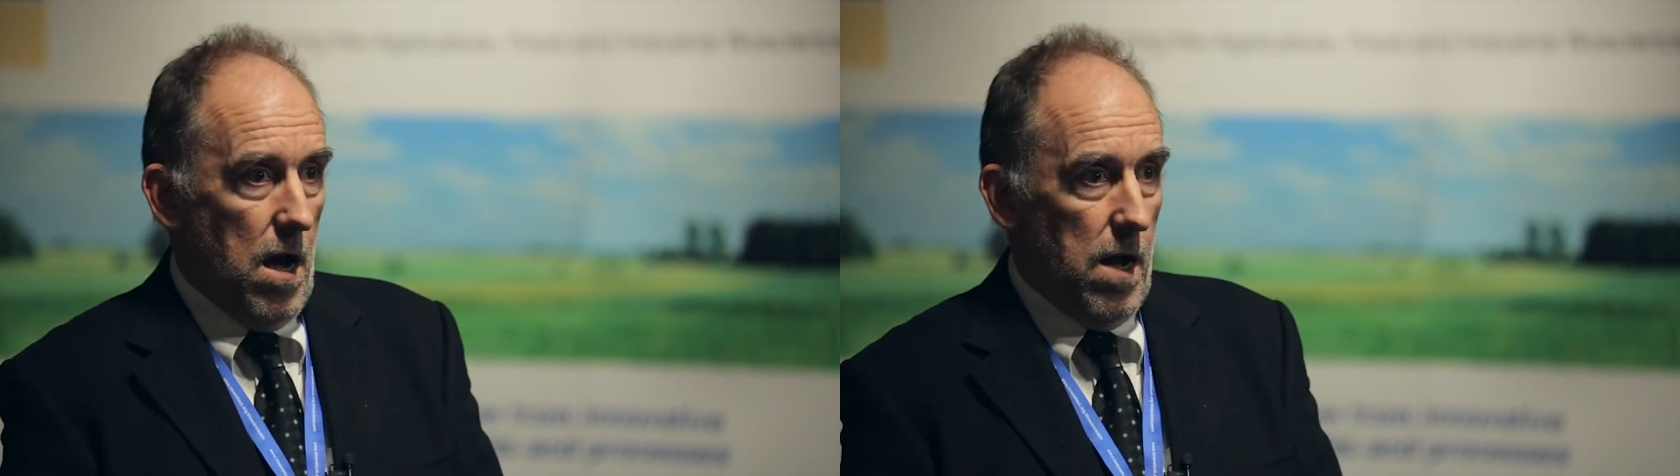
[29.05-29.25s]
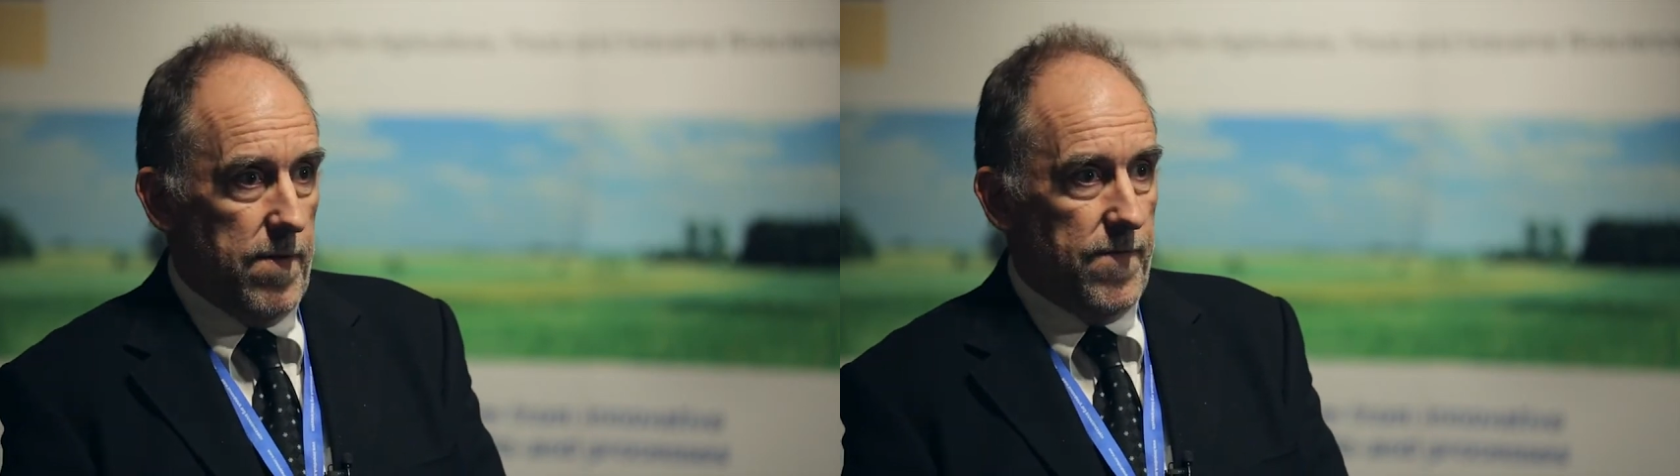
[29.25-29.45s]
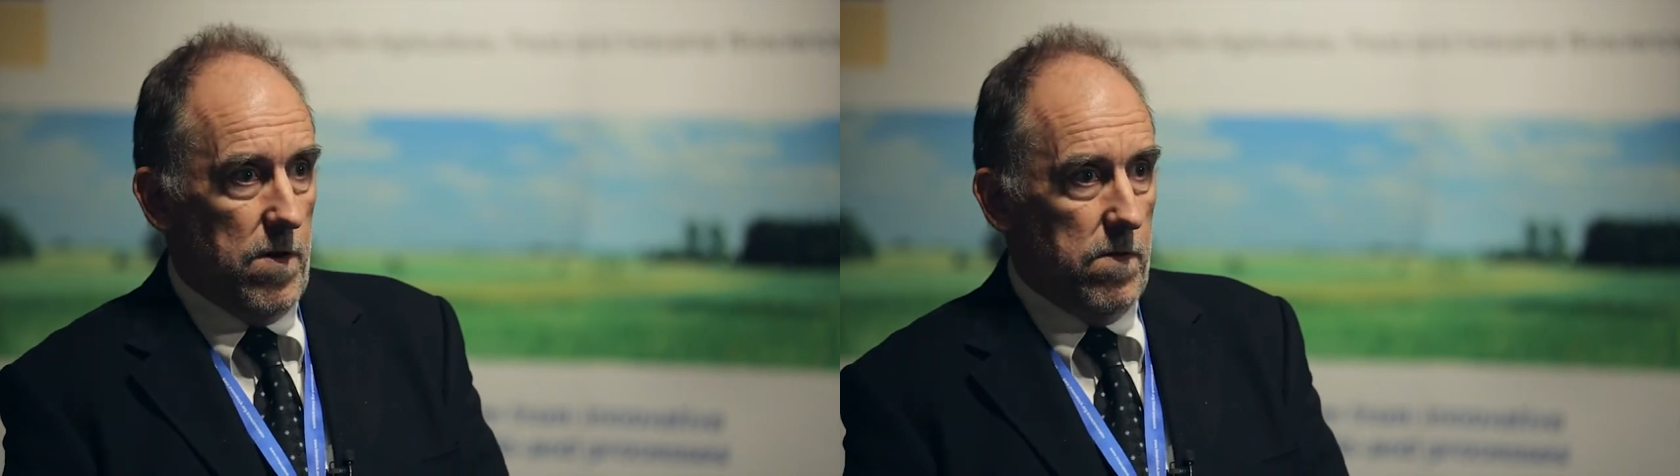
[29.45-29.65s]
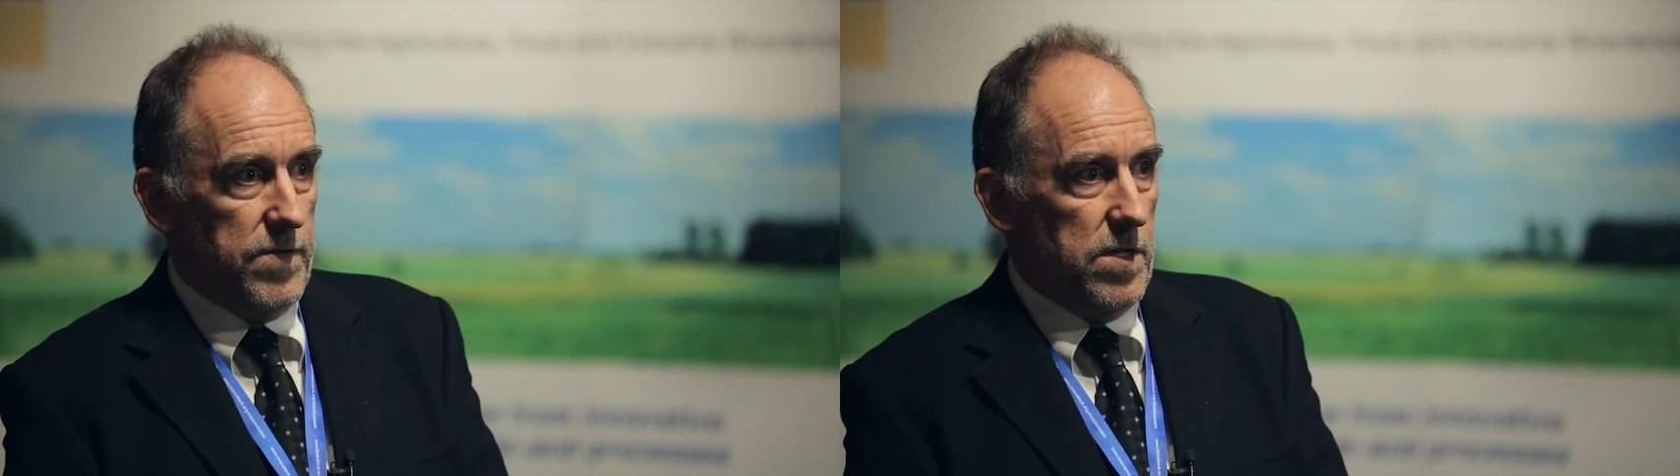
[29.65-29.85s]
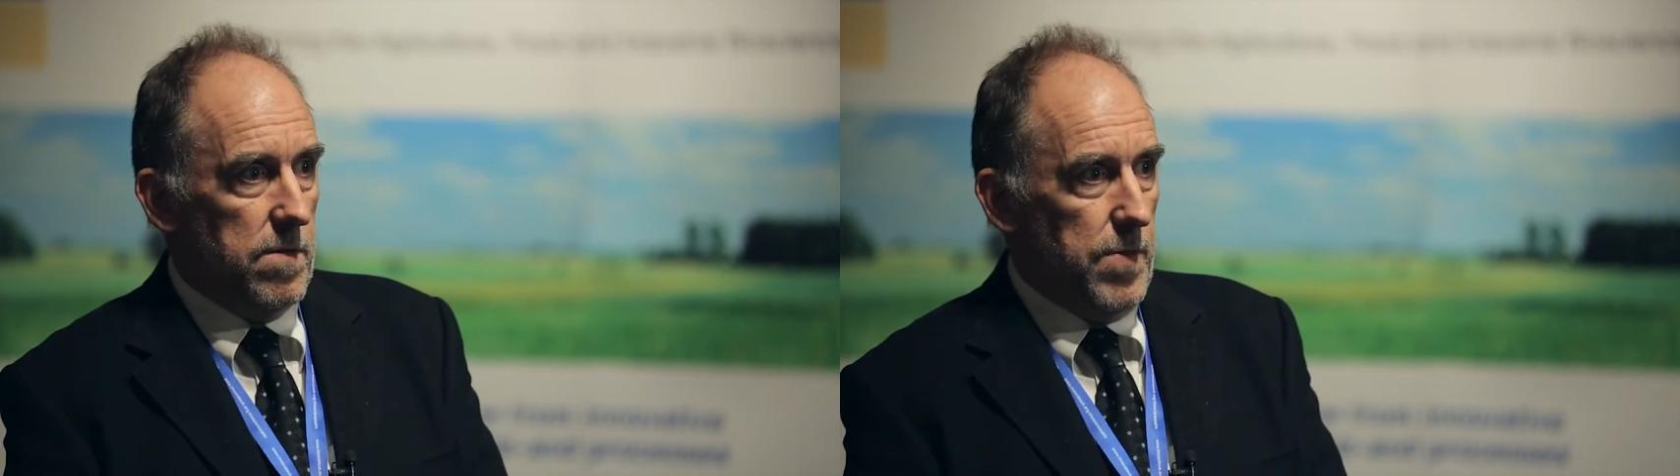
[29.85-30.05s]
I'm
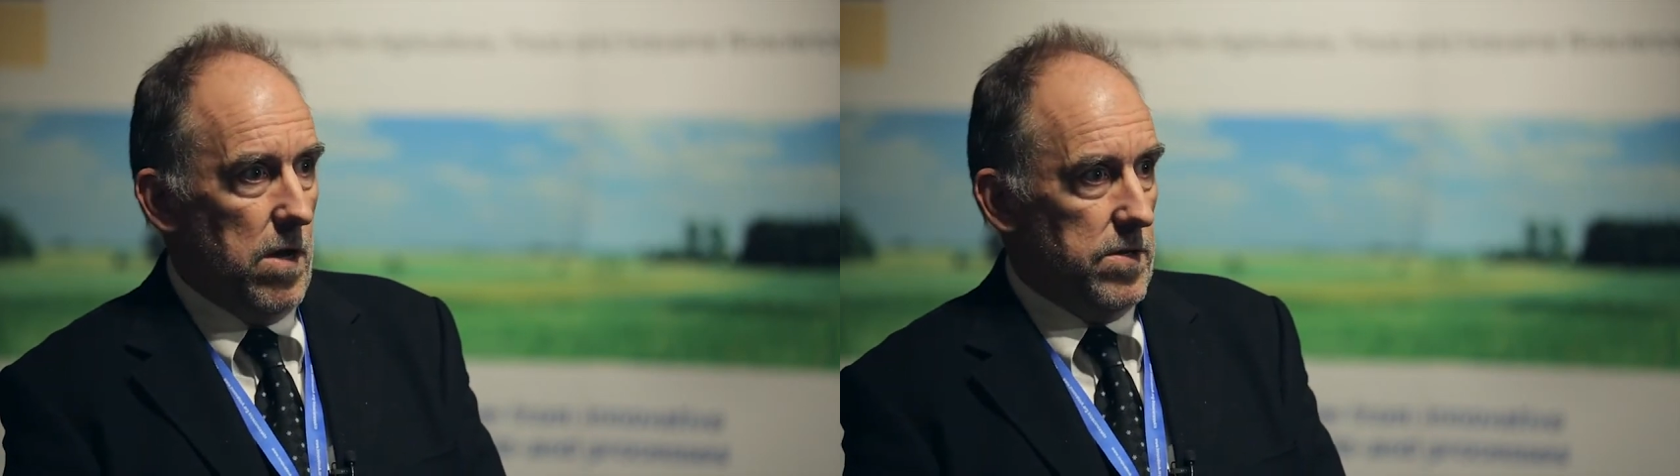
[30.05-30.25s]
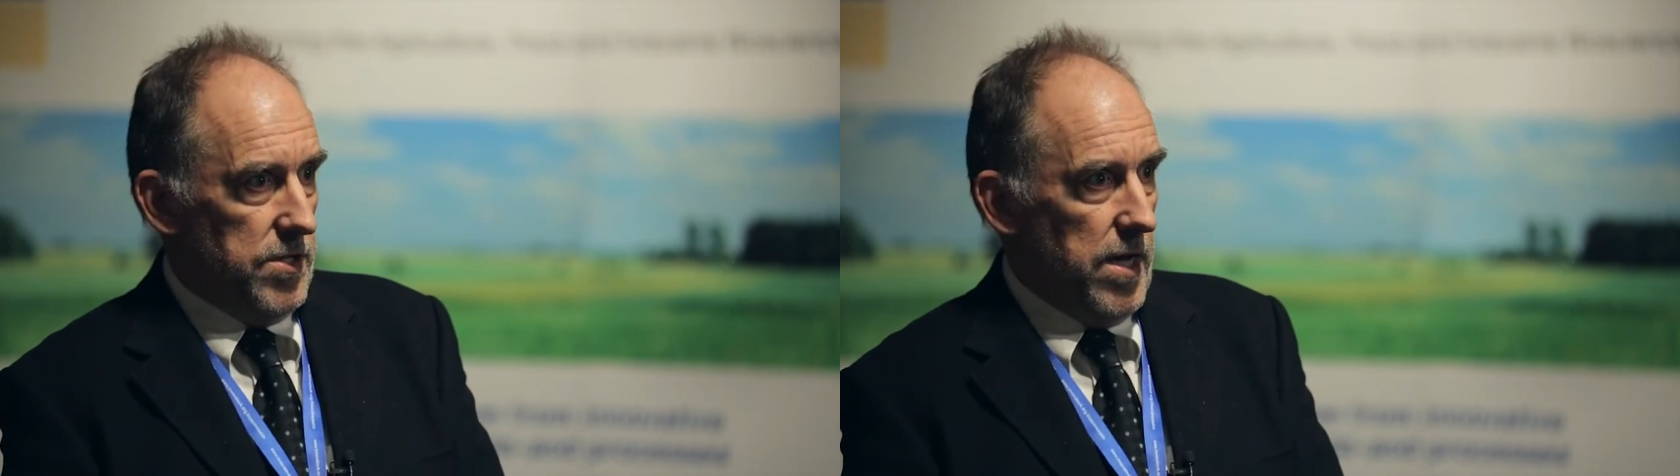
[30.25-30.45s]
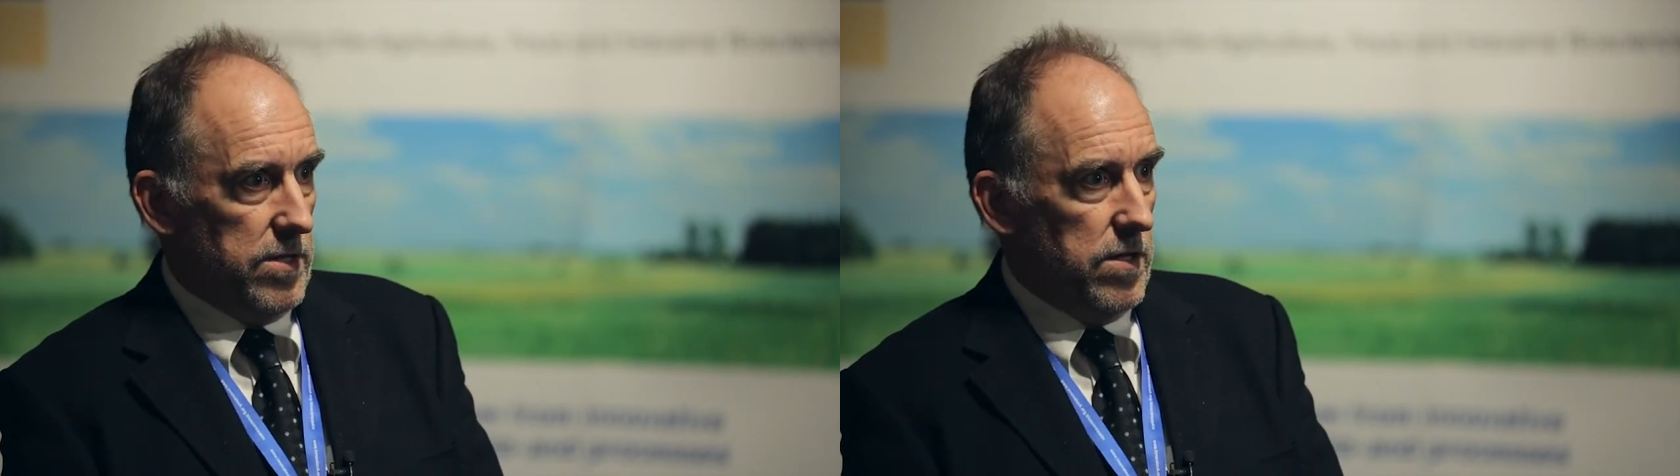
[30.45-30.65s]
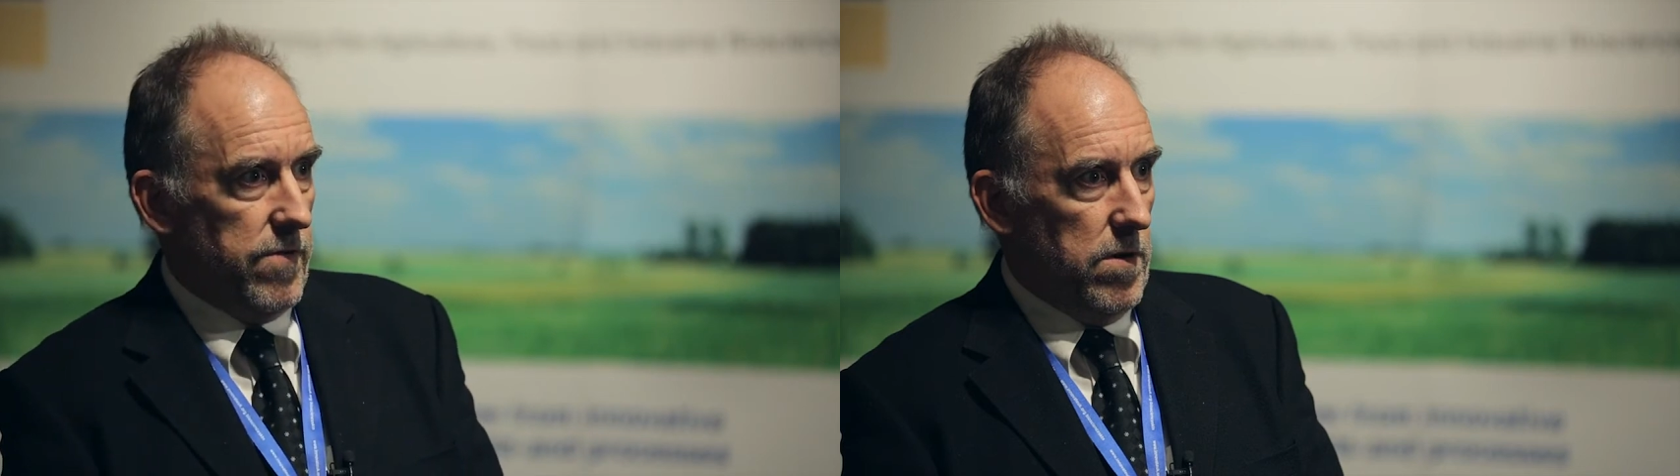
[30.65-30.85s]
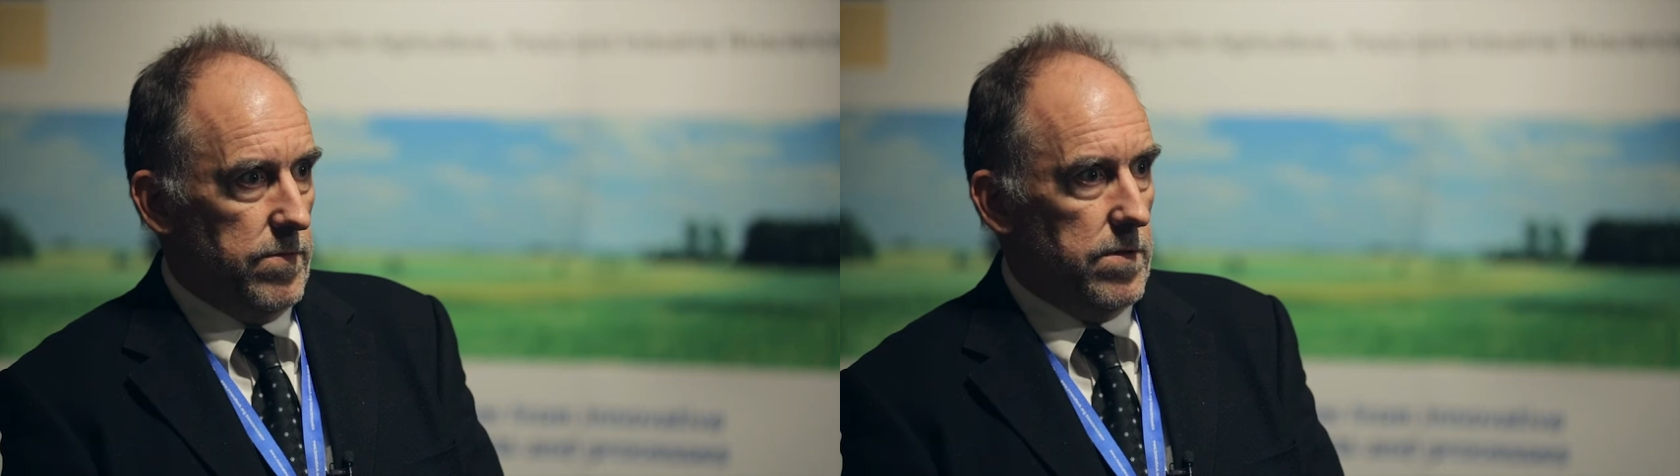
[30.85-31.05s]
involved in the plant sector
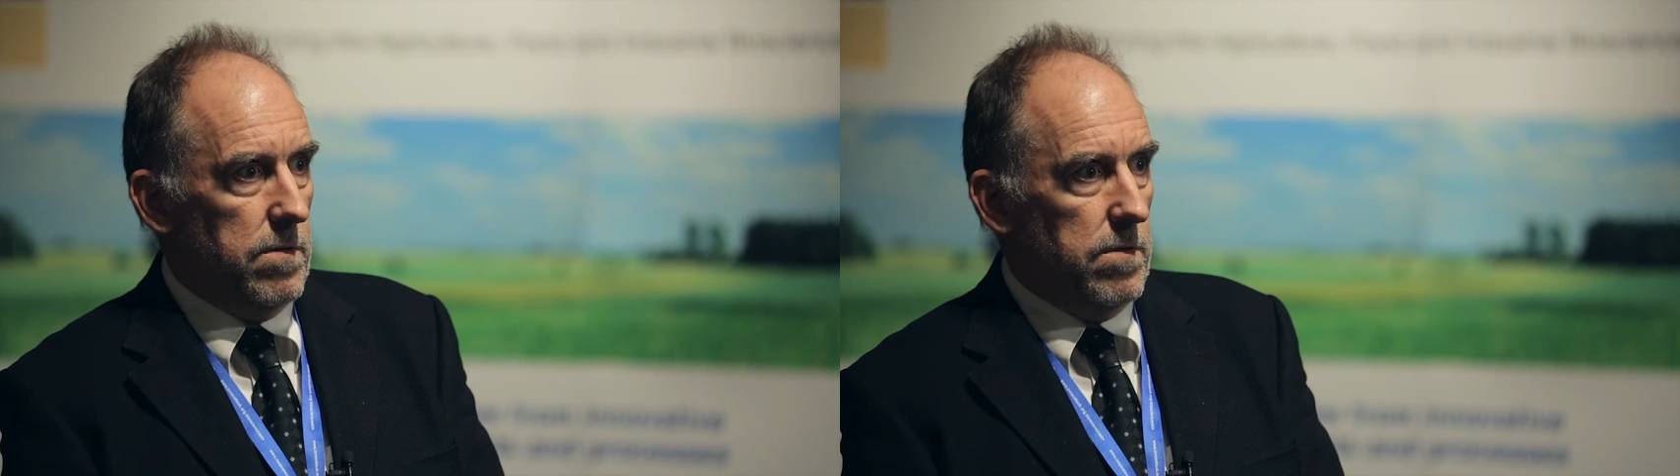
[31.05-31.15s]
group